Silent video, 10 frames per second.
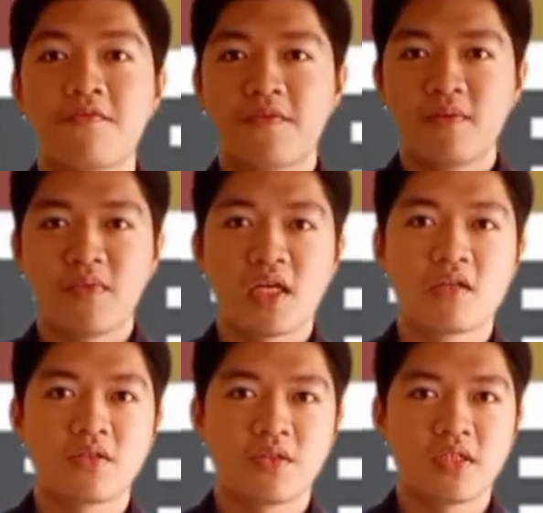from
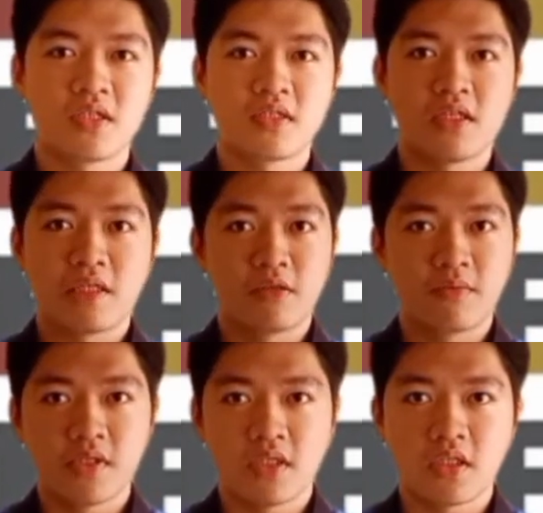Negros Oriental State
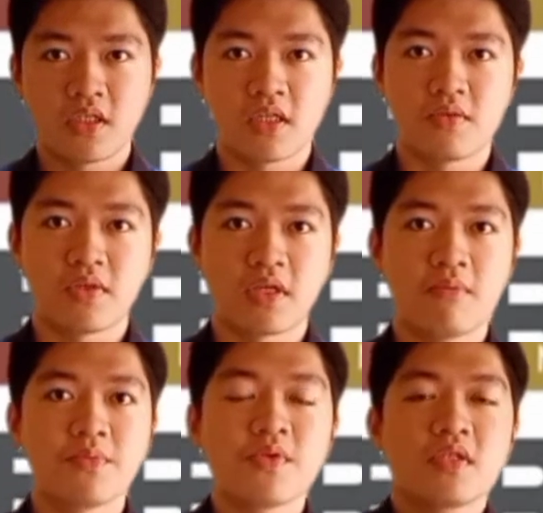University Shotton
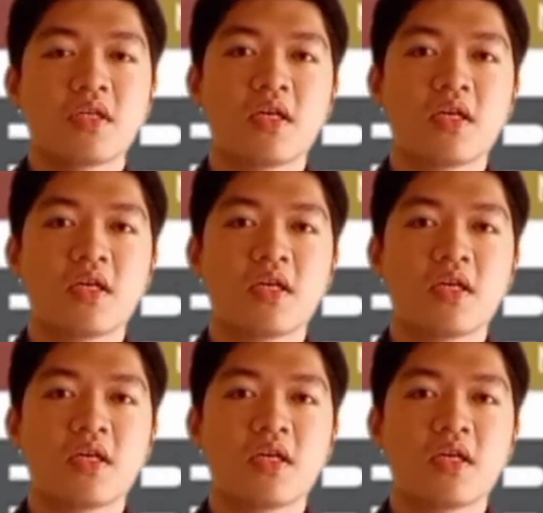Campus,